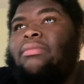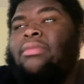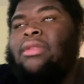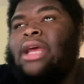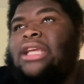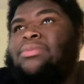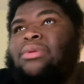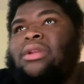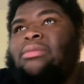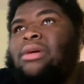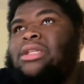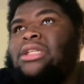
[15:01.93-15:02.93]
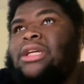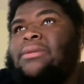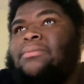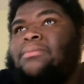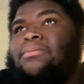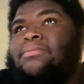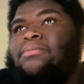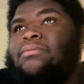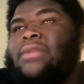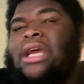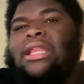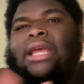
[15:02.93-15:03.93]
That's pretty much it.
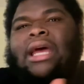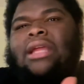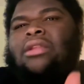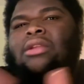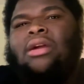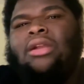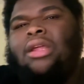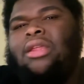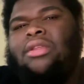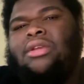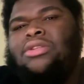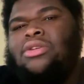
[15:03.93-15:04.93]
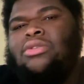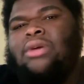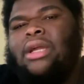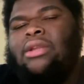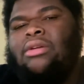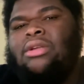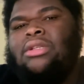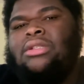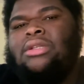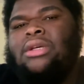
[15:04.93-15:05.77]
And then another thing too, I noticed,